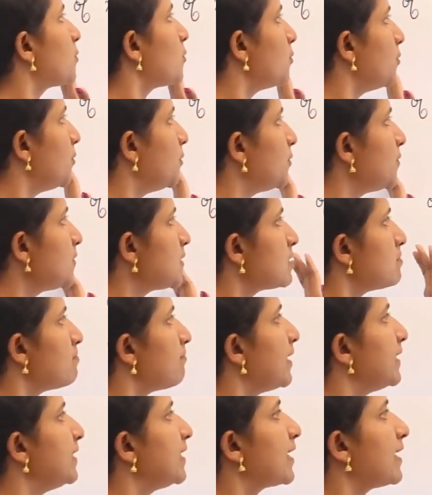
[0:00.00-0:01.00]
produced
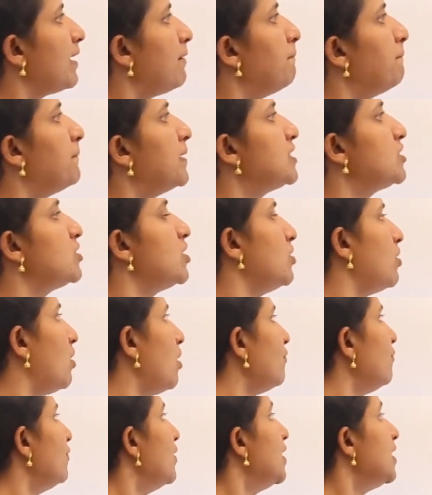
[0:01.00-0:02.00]
by the combustion
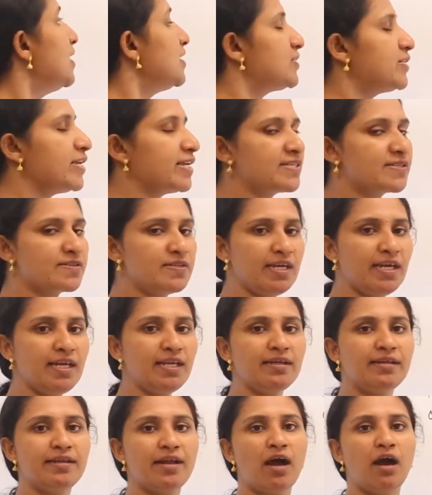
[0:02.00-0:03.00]
of
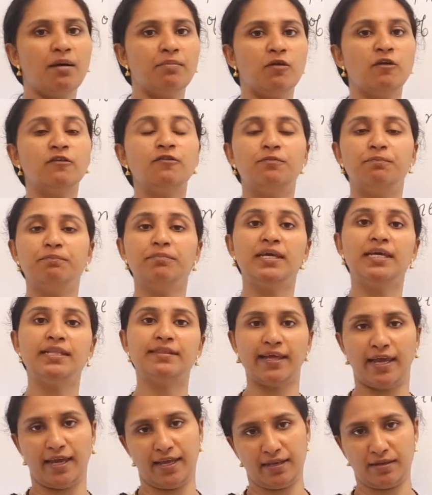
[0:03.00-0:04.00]
16 gram of
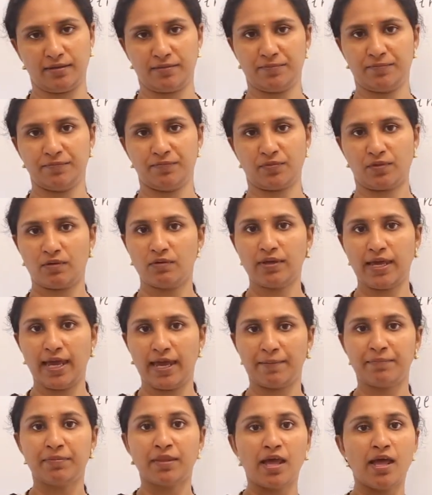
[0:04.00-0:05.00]
methane.
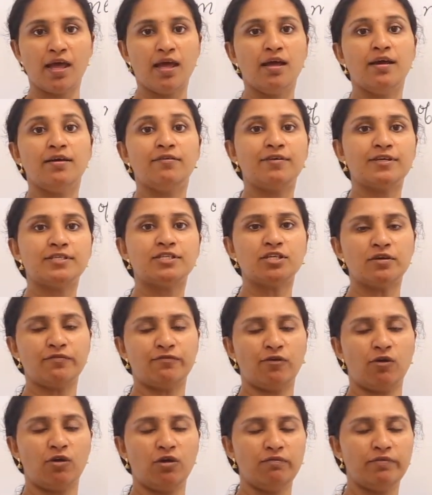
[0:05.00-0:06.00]
Okay. First
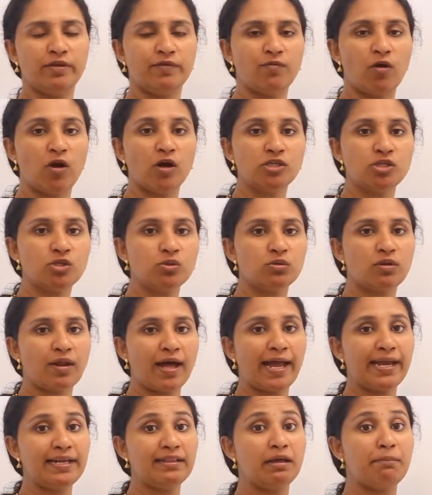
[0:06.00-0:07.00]
of all, we want to
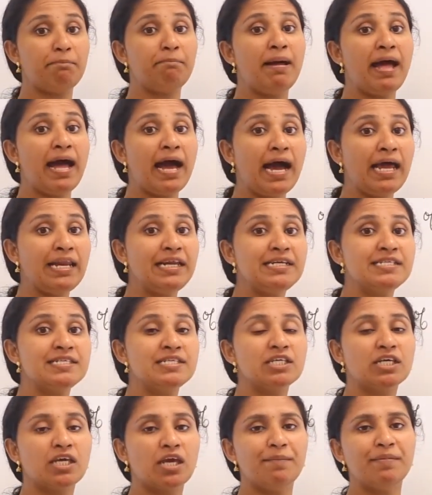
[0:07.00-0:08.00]
write the
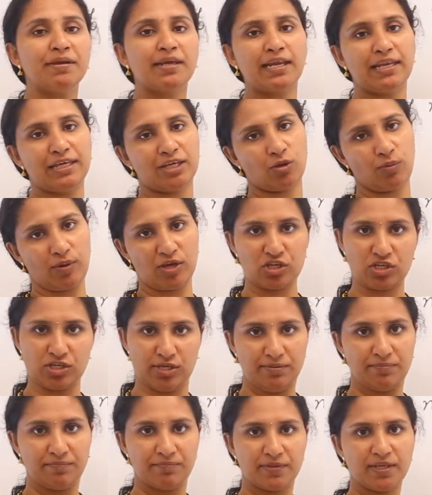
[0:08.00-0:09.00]
balanced chemical
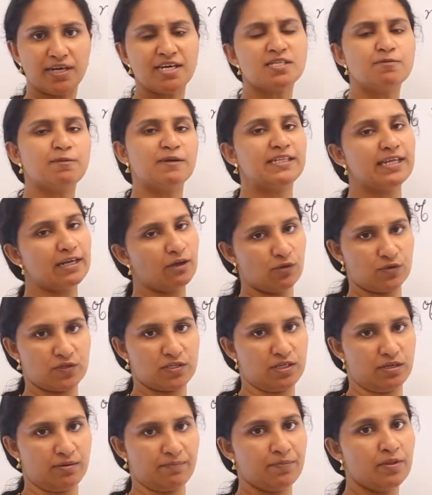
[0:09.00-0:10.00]
equation as per the
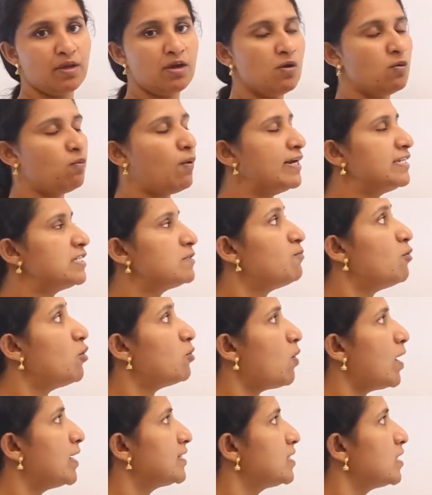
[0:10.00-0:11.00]
question. Once more,
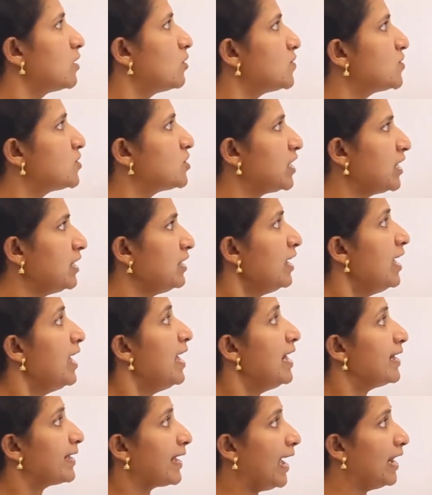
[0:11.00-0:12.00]
what's the question?
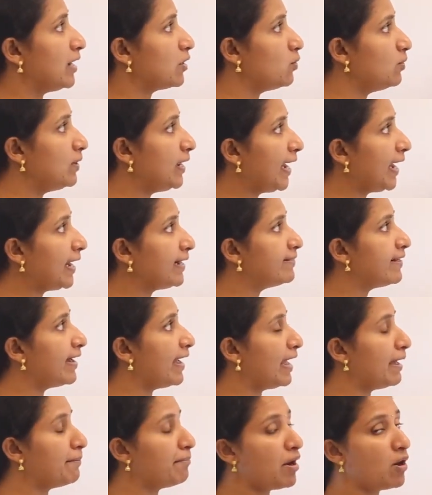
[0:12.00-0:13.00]
Calculate the
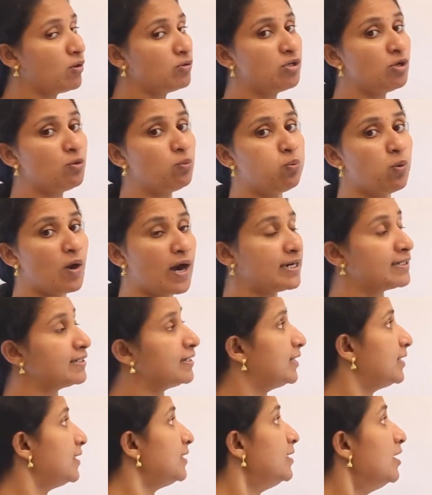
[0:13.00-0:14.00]
amount of
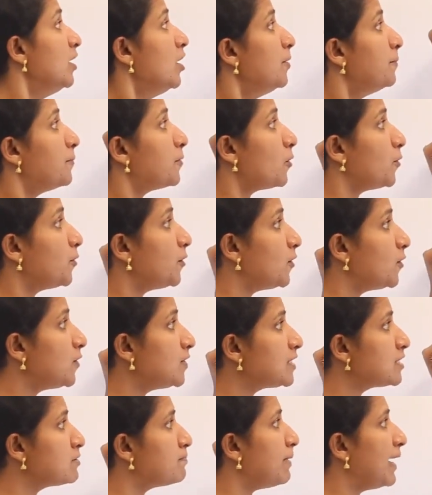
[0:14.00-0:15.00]
water
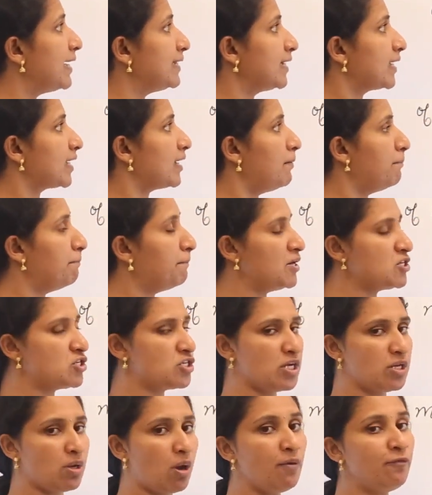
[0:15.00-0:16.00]
produced by the
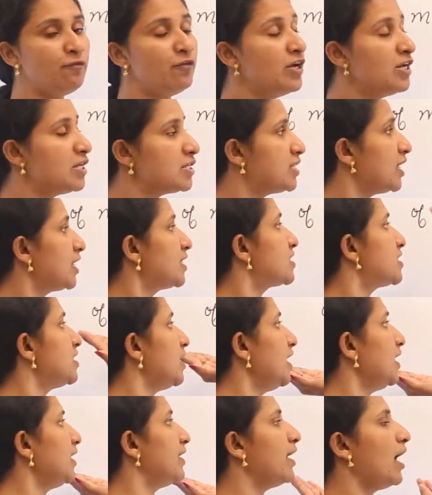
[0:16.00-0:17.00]
combustion of
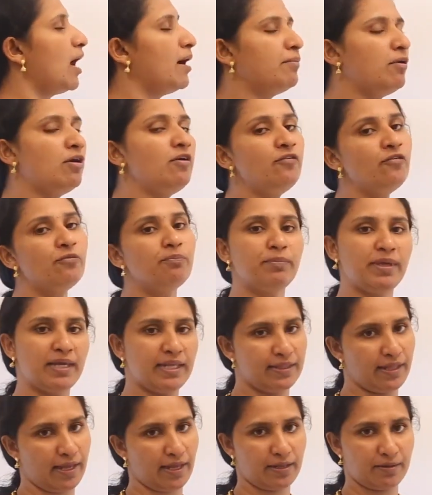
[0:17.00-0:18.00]
16 gram of
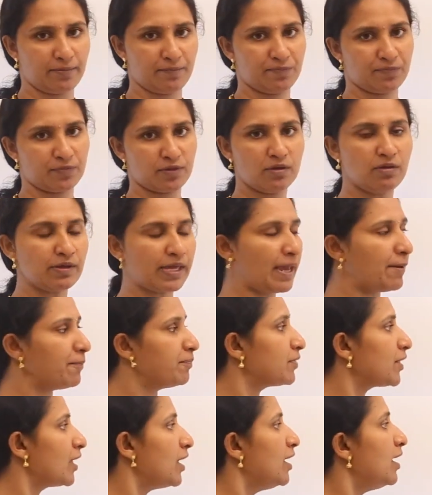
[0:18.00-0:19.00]
methane. Okay.